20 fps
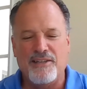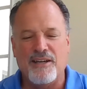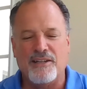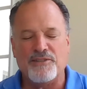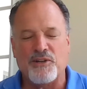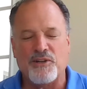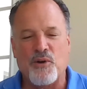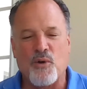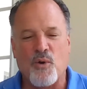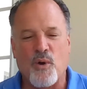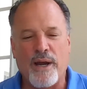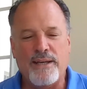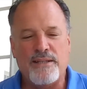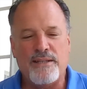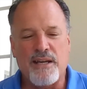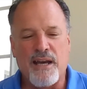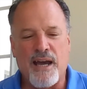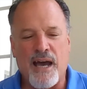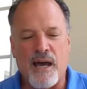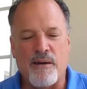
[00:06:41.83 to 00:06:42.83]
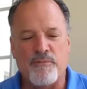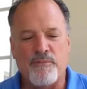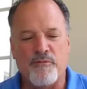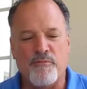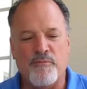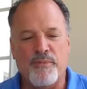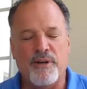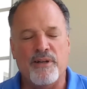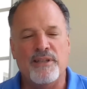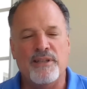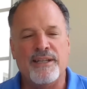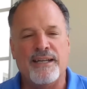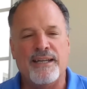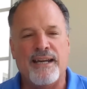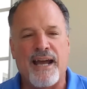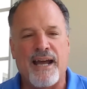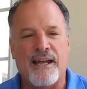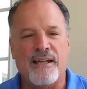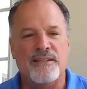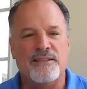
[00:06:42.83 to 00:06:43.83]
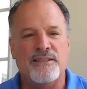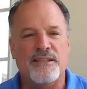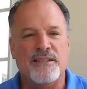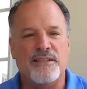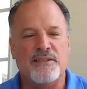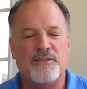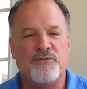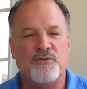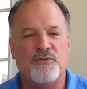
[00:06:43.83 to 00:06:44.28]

does a great job of building analogies